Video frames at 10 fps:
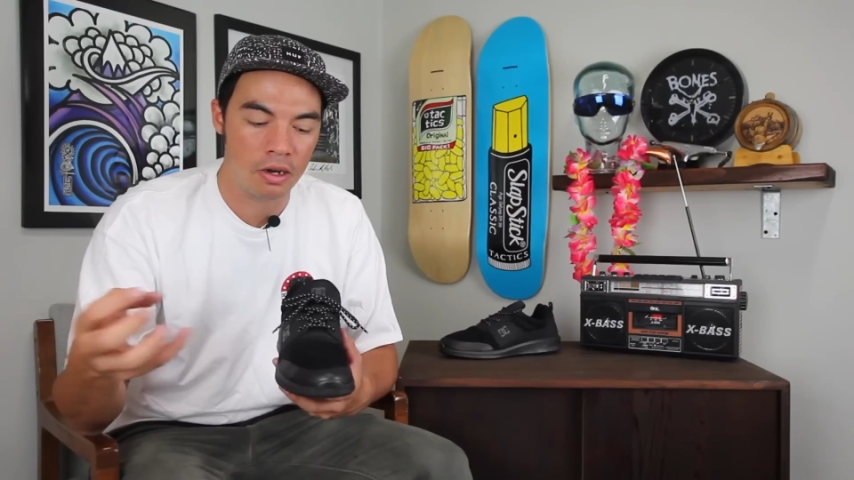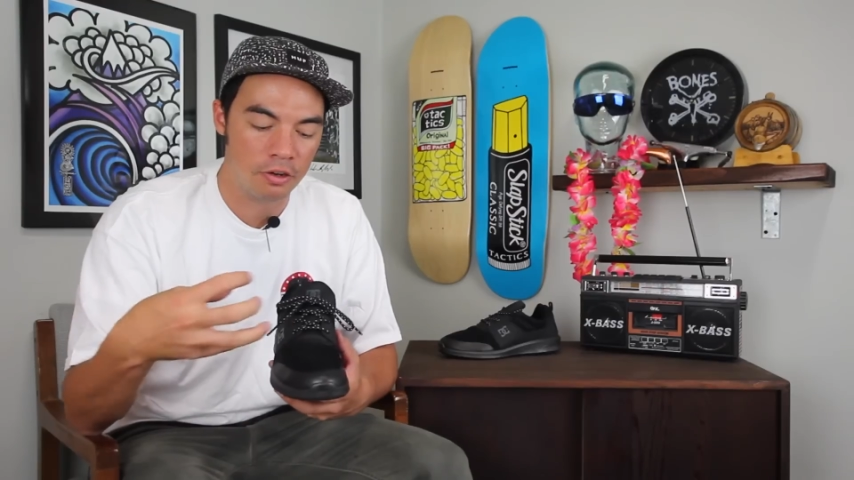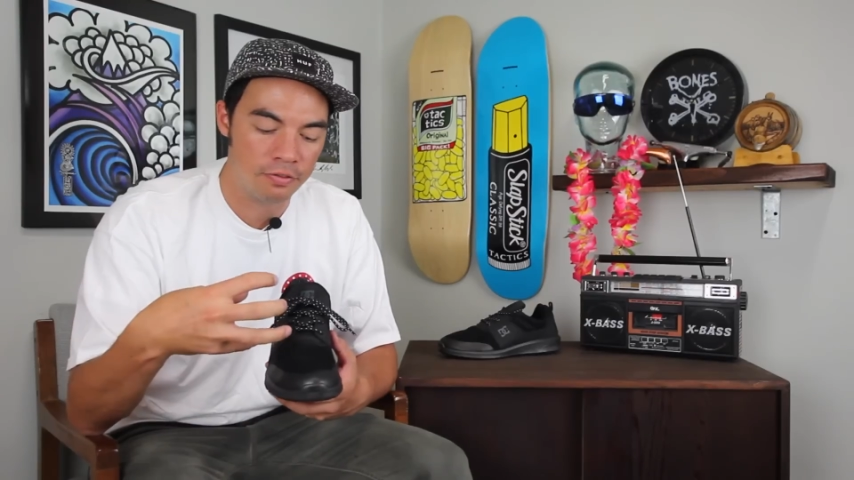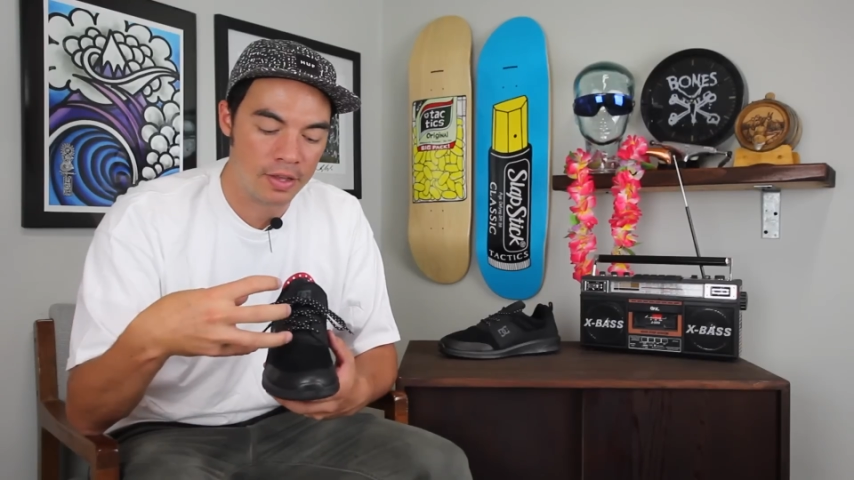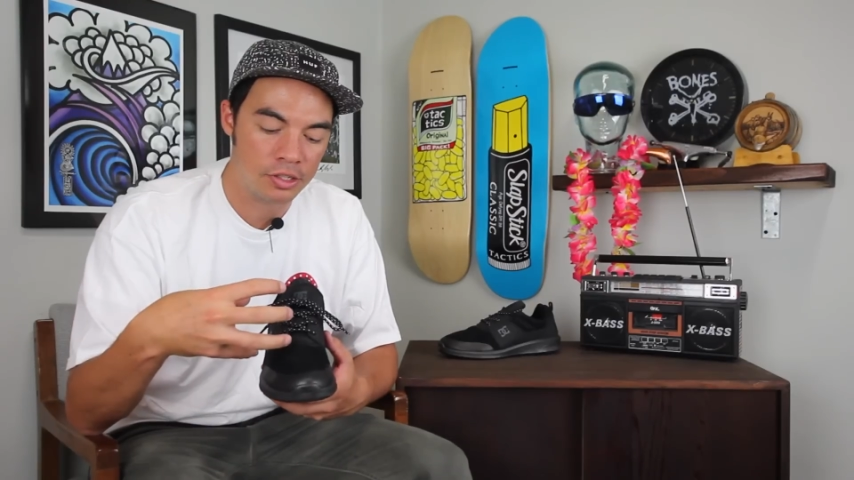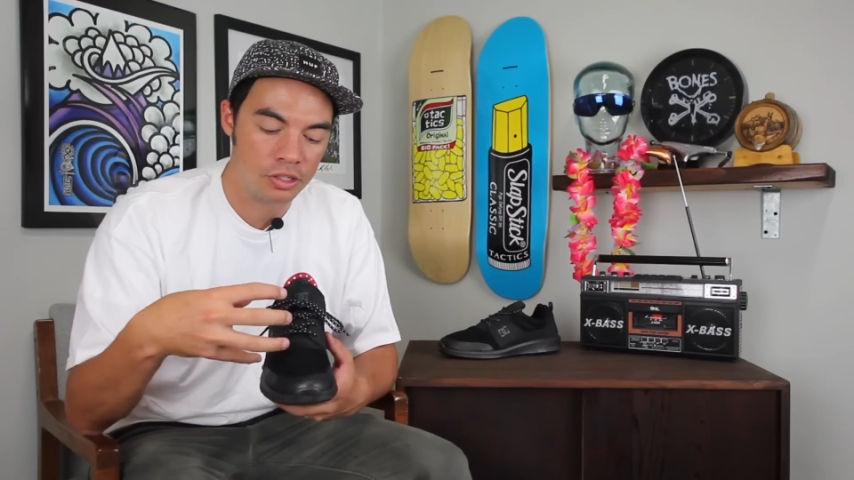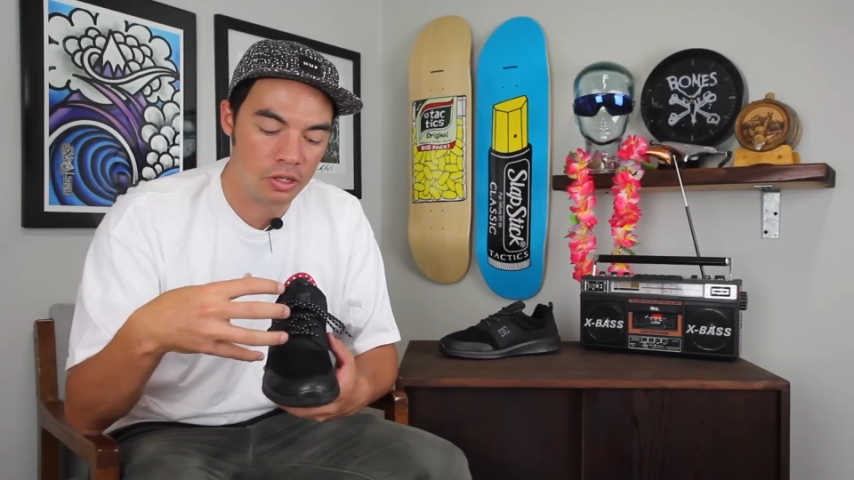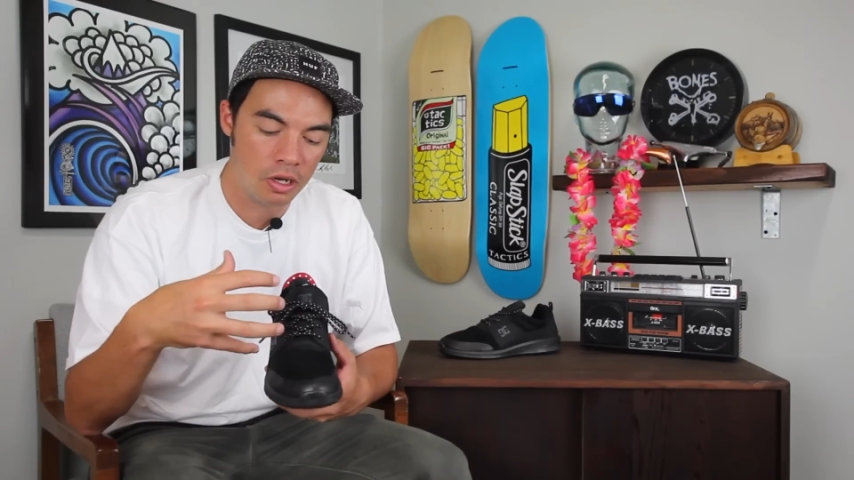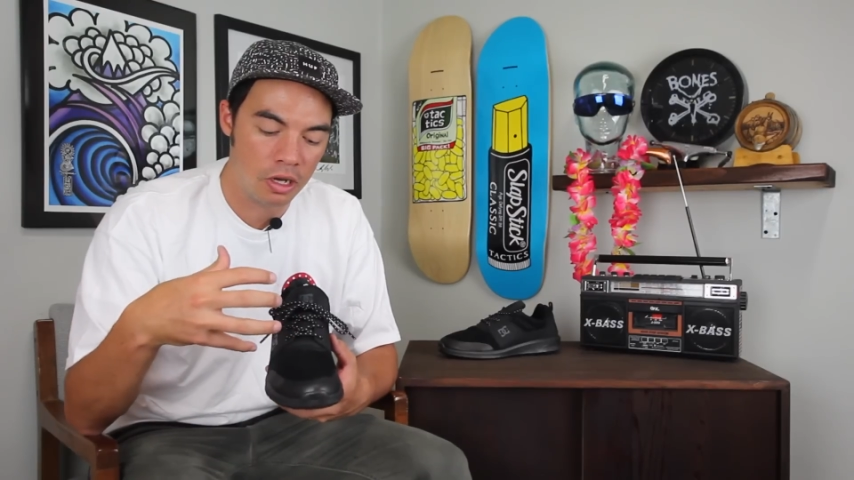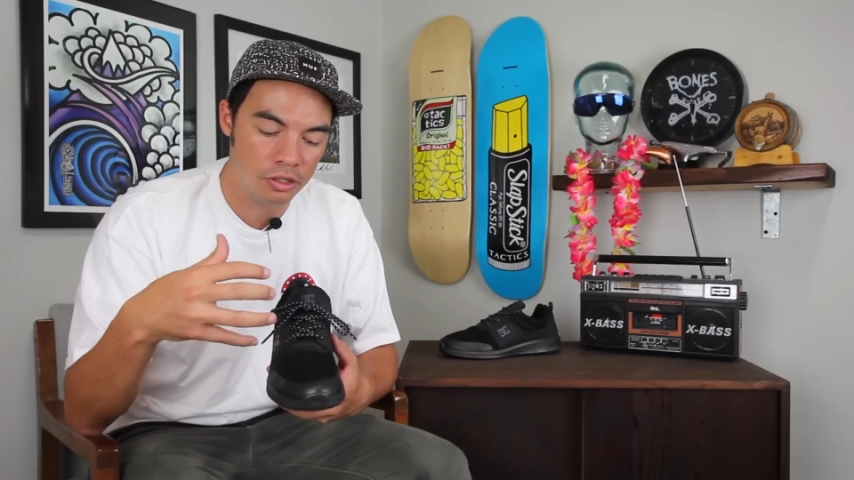car flashes
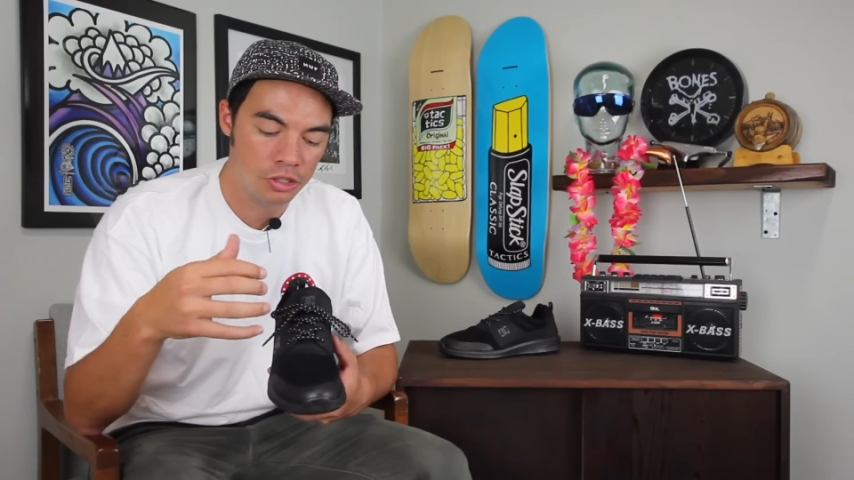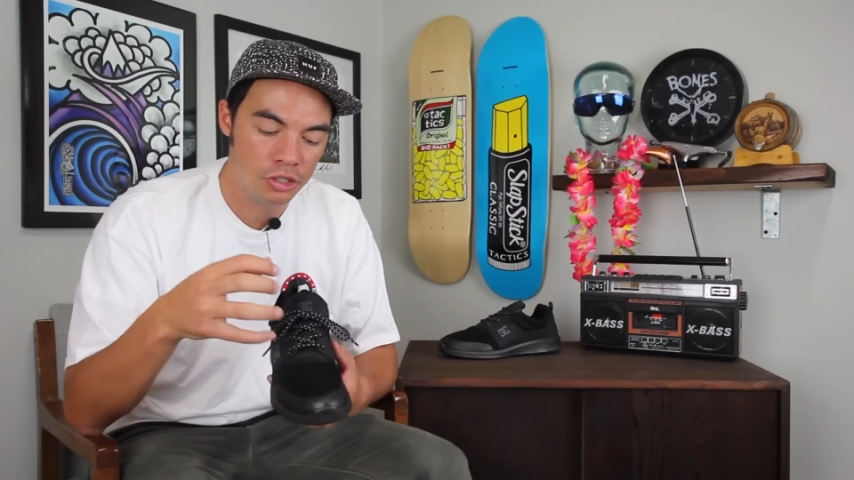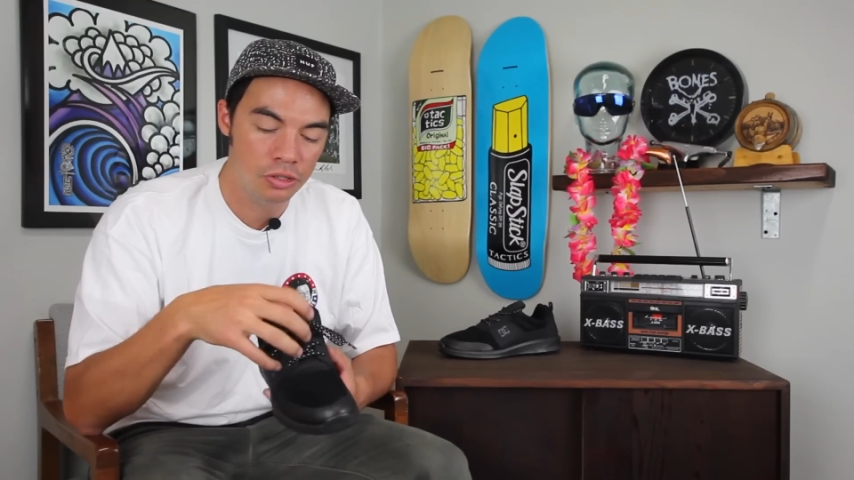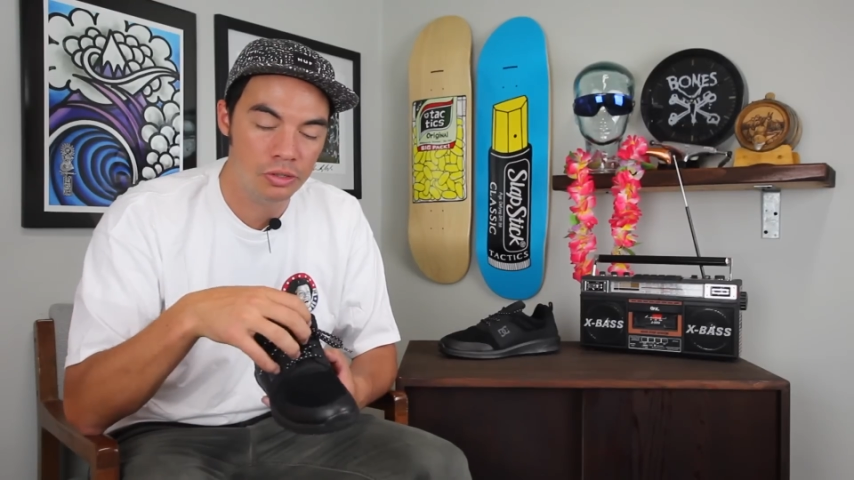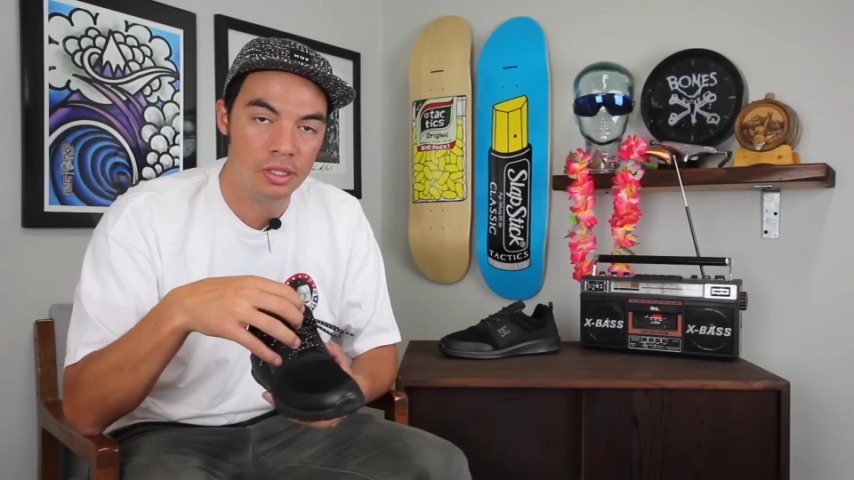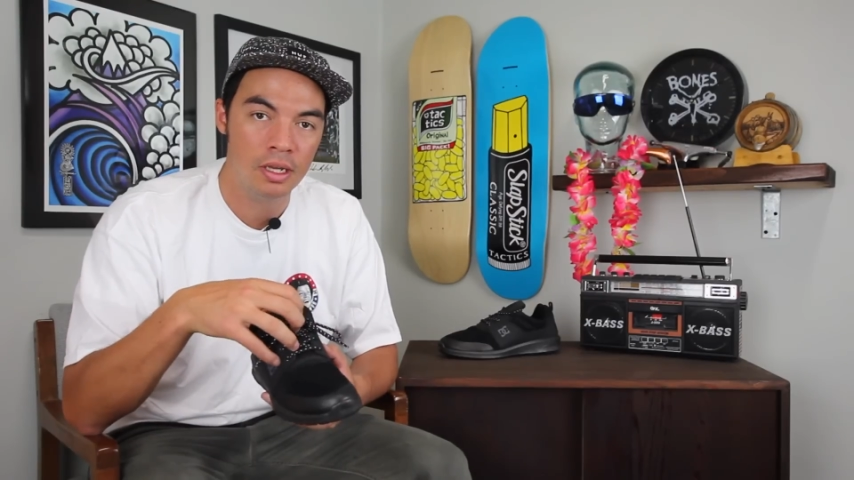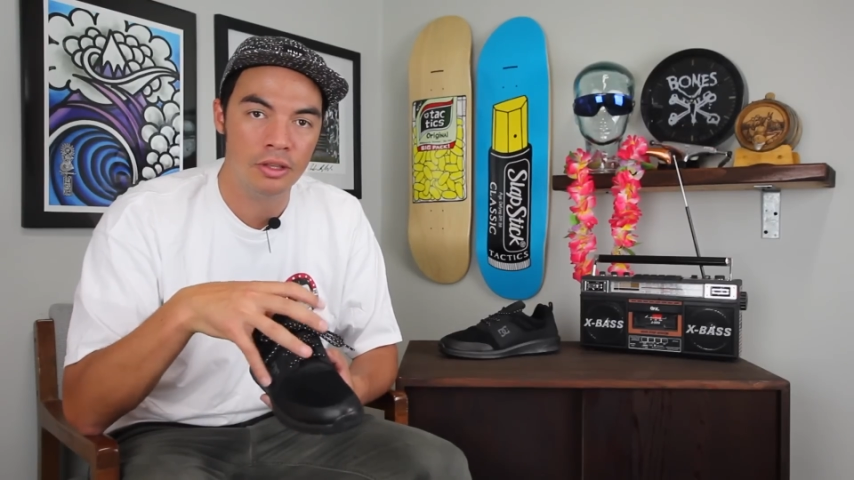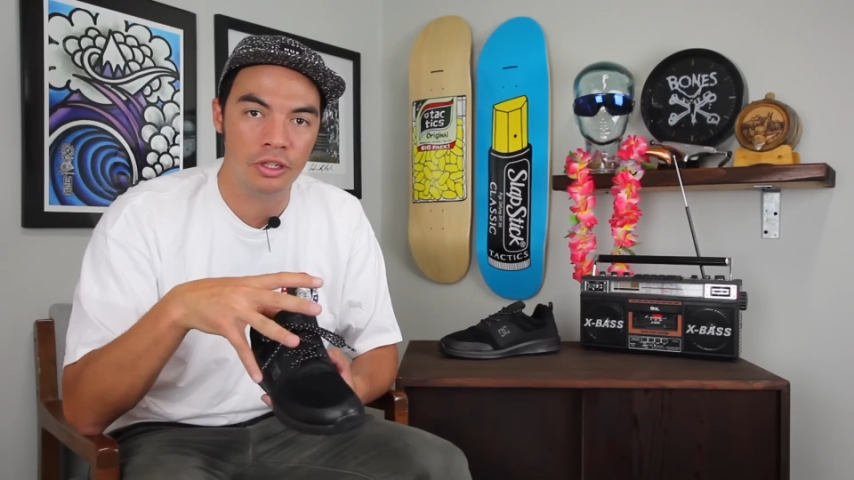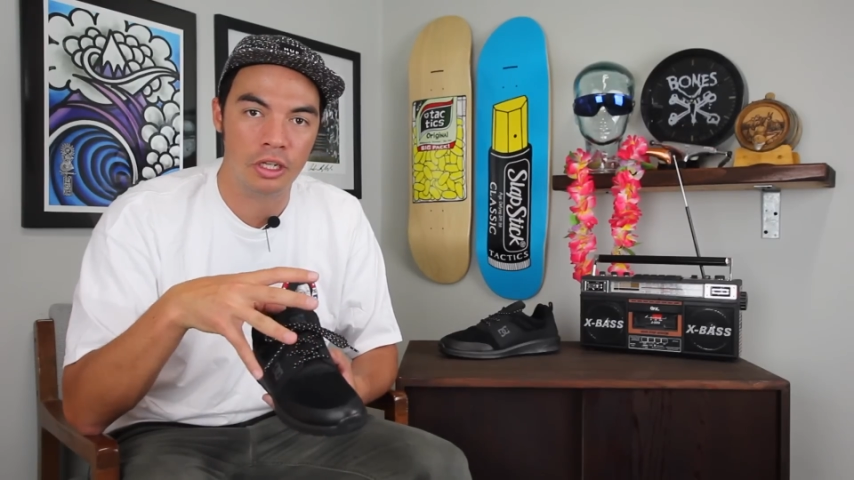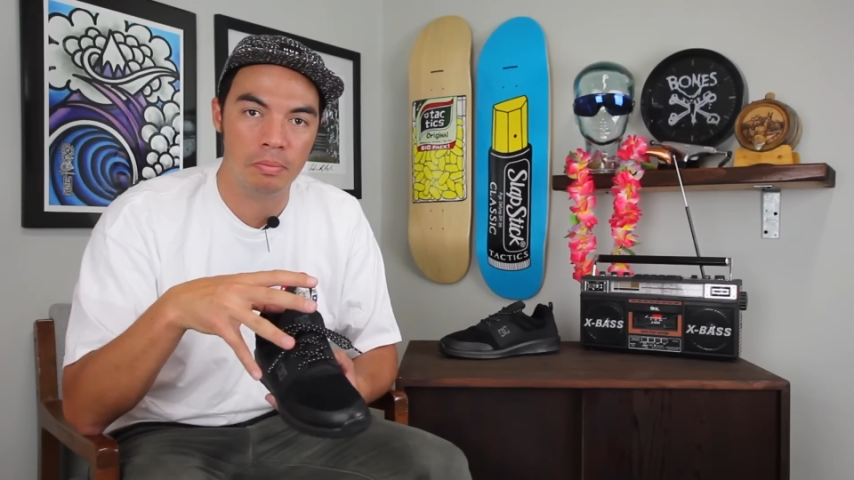on your shoes,
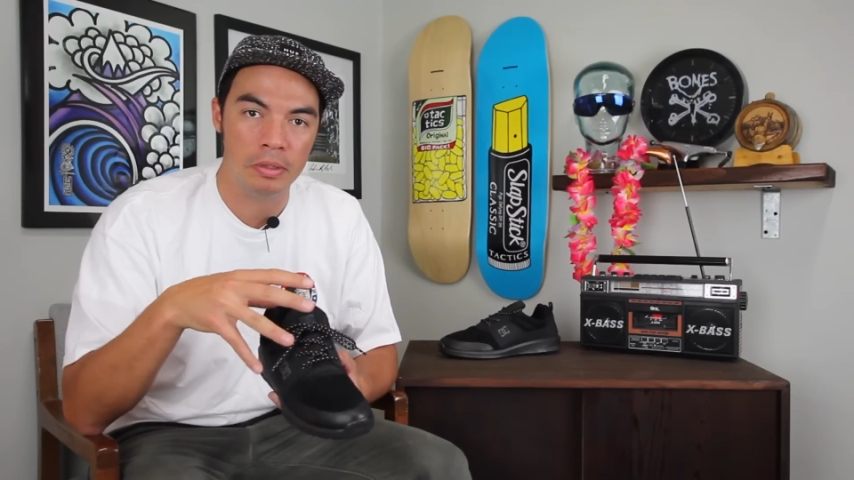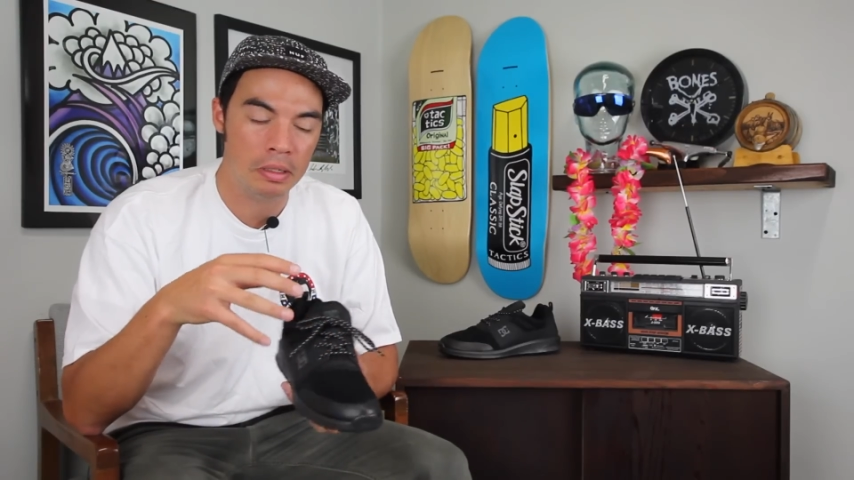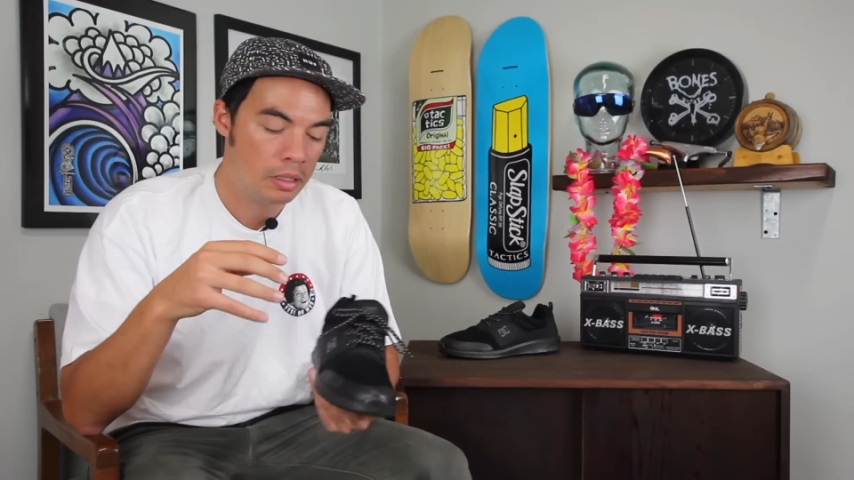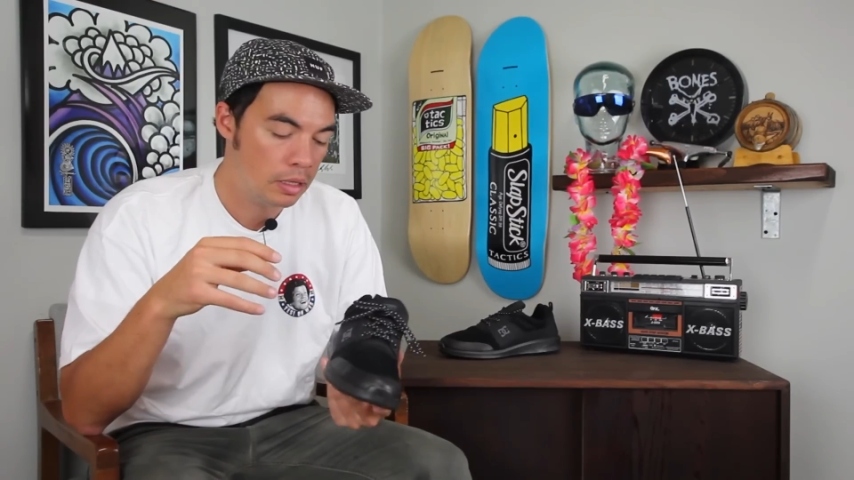they're gonna be